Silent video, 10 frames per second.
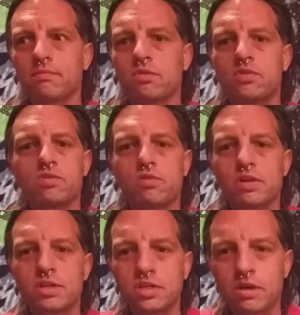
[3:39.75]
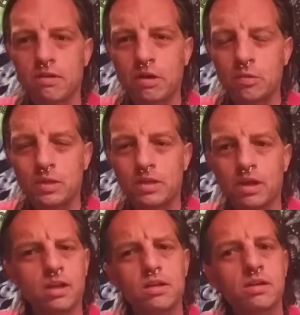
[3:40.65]
destroyed shit around me.
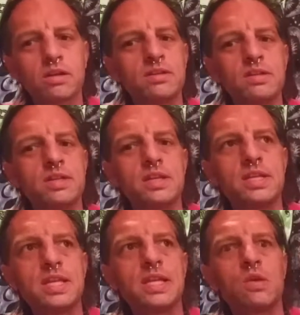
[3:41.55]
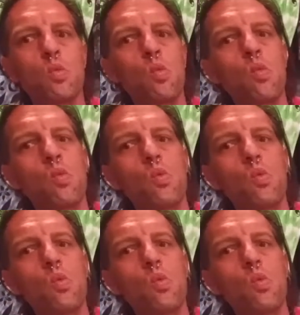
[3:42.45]
I didn't